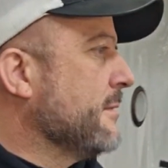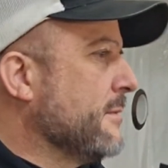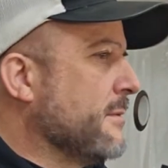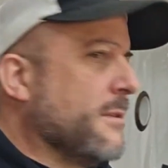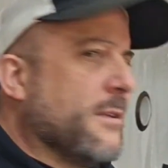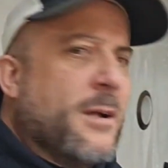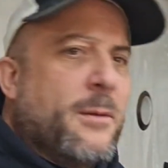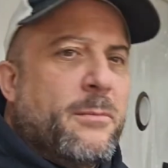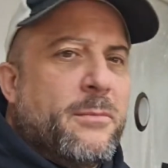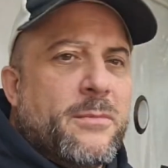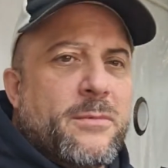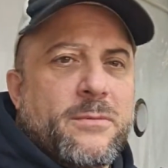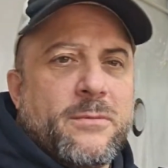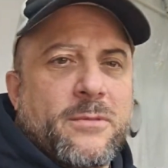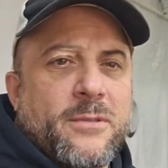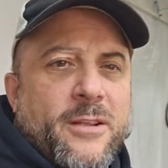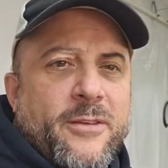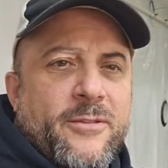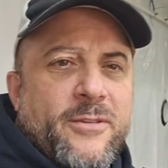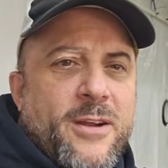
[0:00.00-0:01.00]
I'm
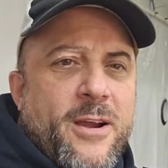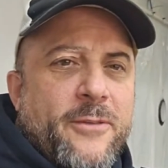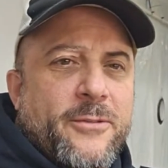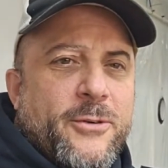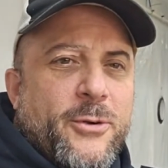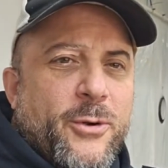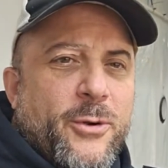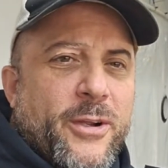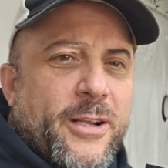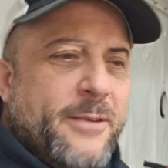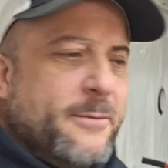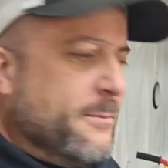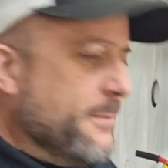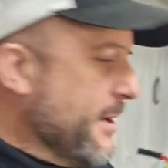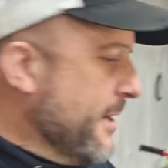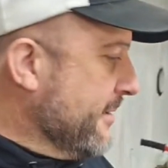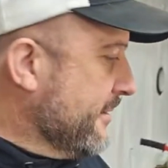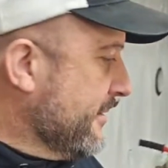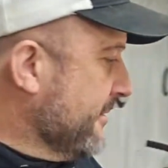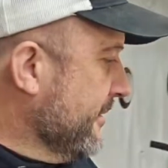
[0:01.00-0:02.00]
living off grid
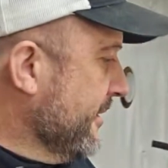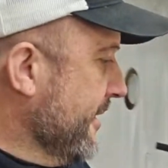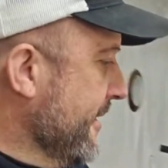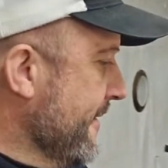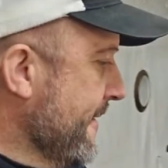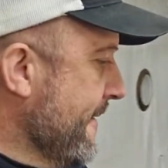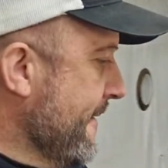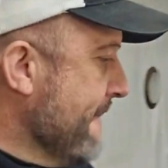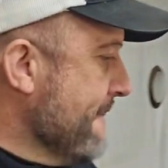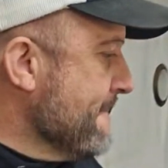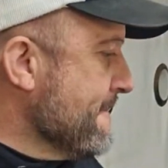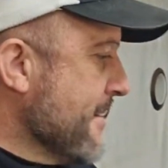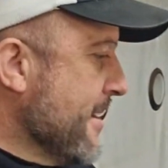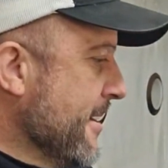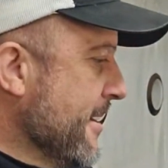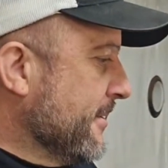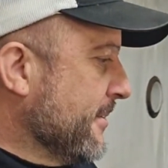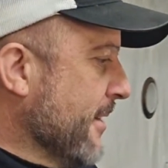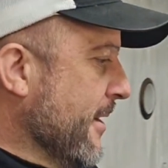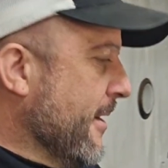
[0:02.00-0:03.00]
basically,
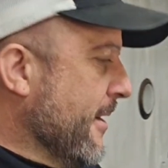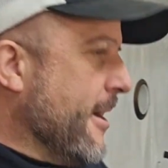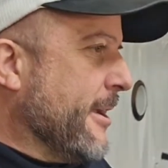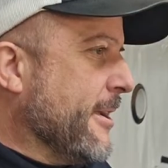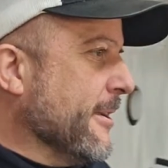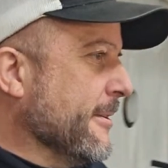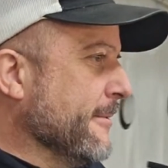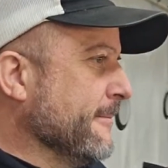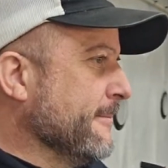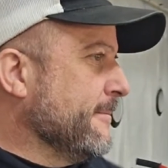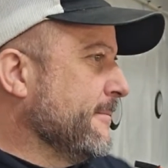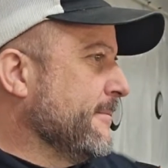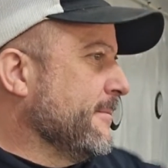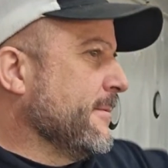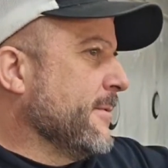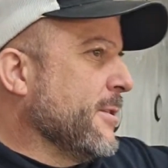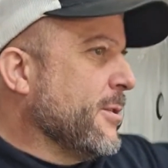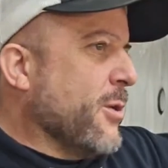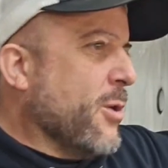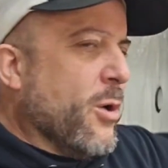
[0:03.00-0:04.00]
so I can
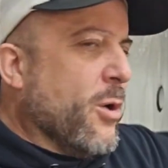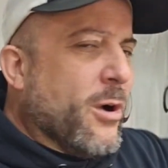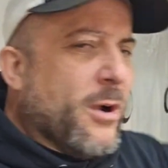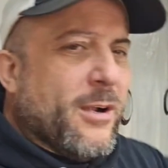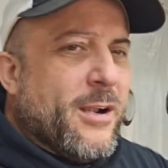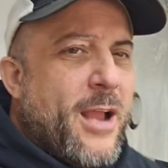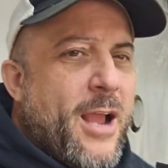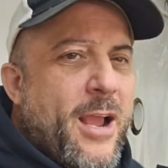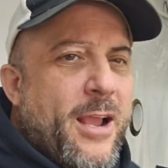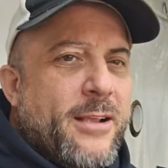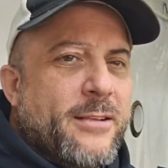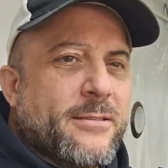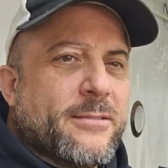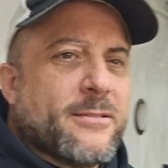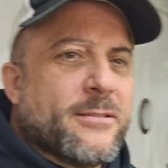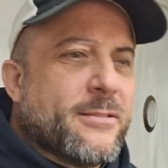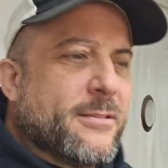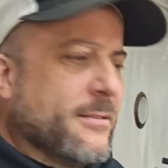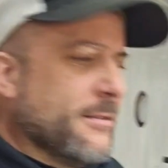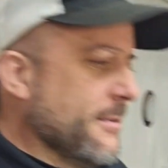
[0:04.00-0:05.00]

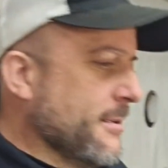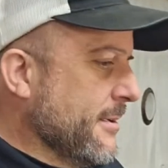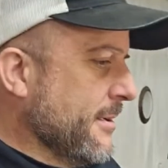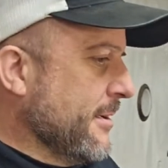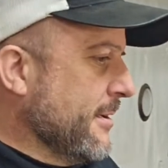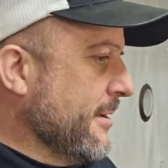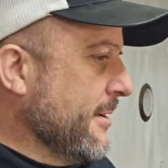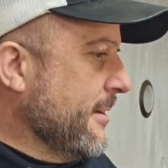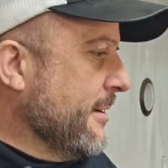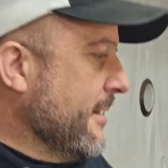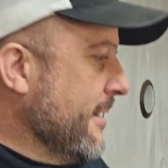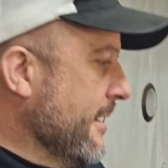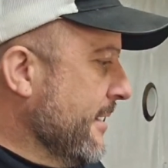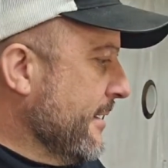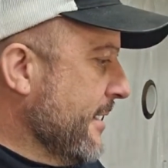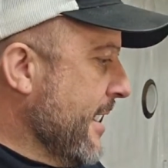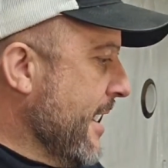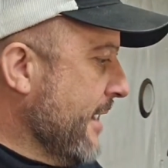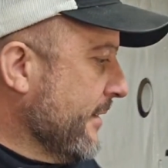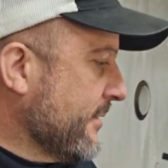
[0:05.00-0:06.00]
organize and
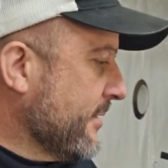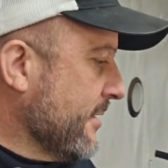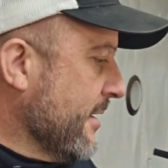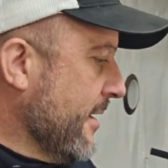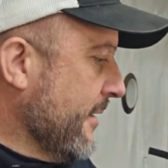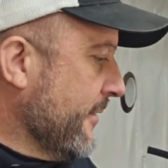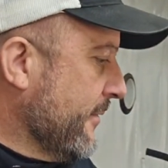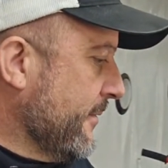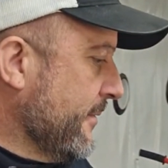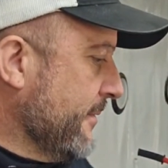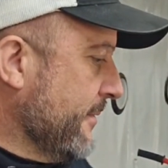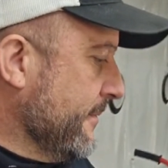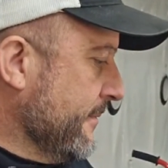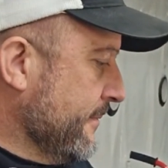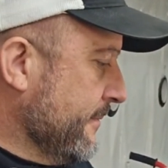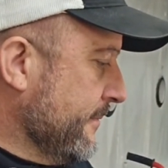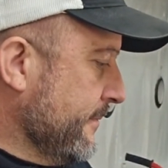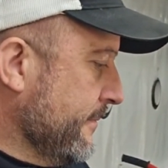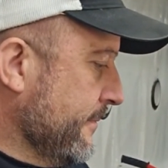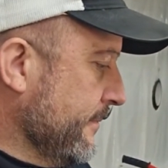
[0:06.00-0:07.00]
have stuff.
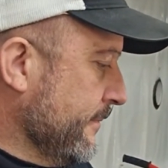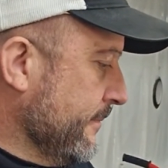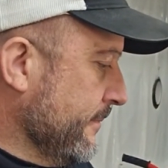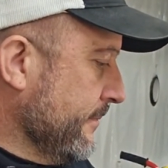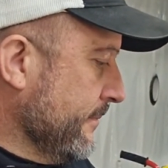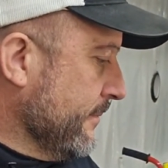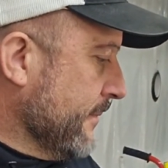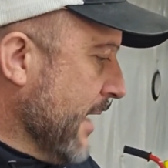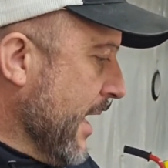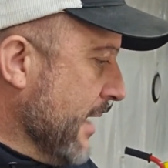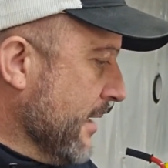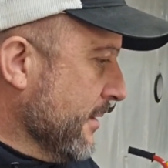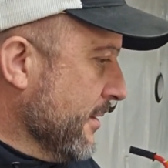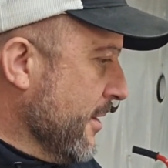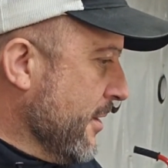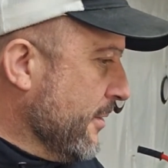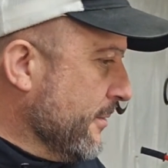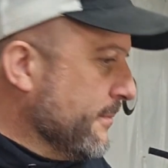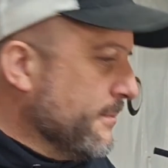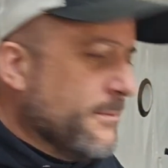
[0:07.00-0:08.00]
I don't
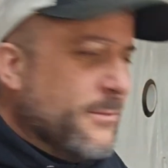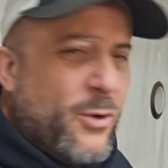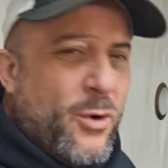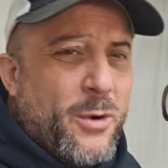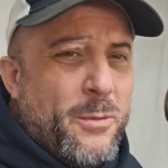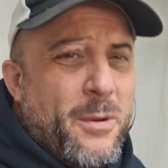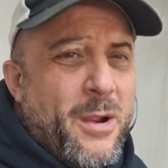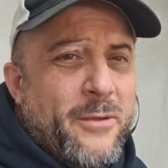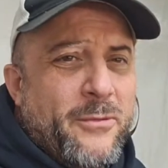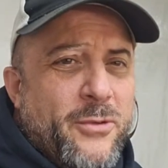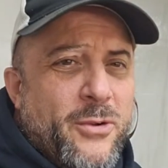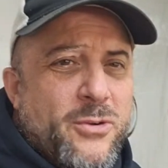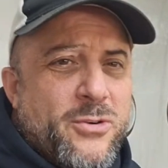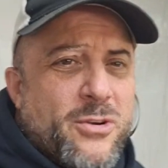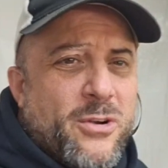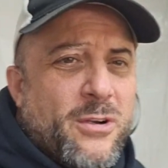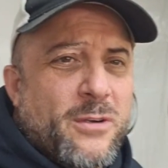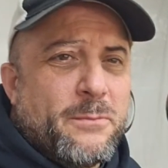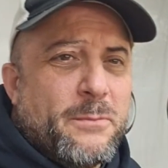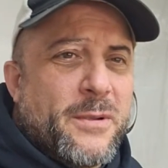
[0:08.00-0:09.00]
know, or my
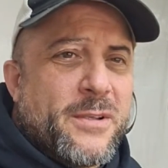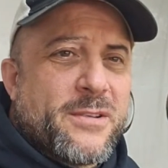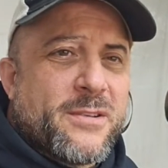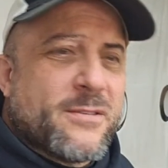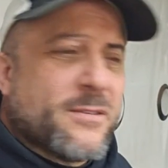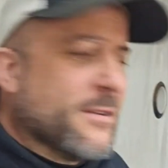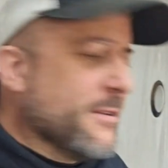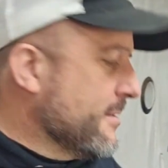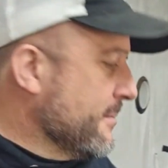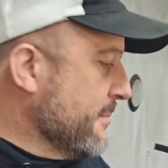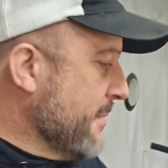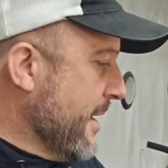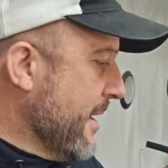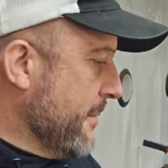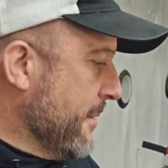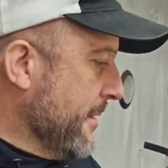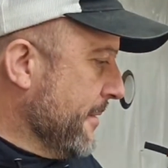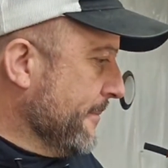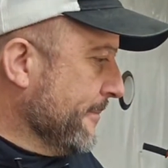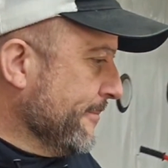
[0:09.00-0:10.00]
future businesses
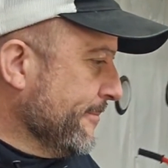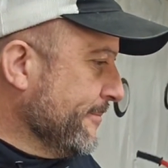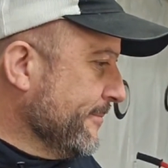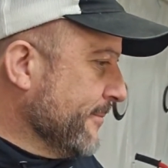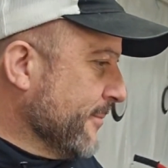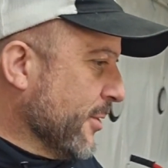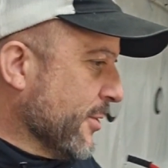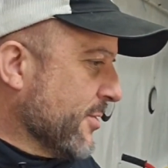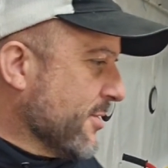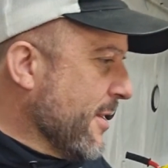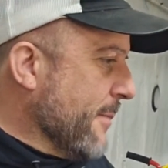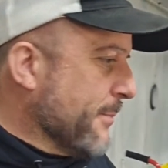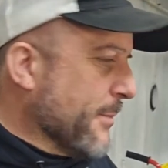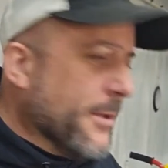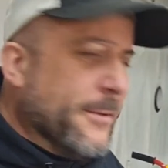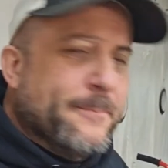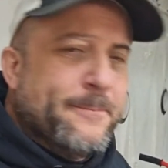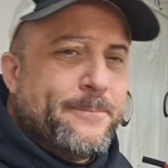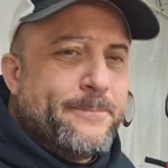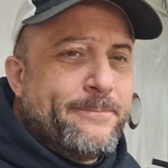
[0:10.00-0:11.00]
maybe, or something.
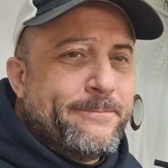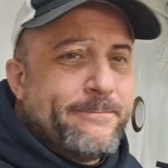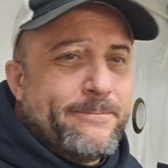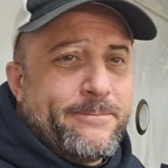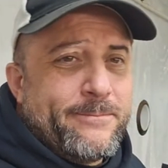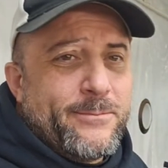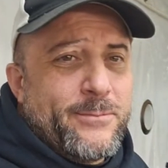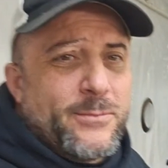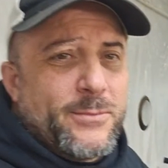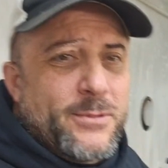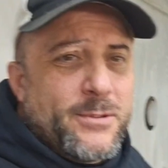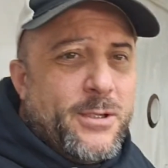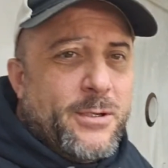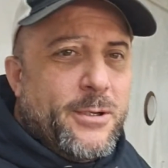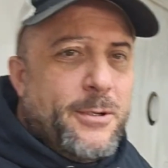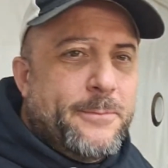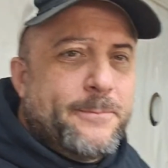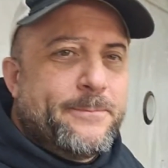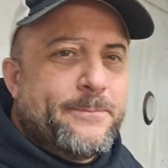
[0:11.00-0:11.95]
Don't know.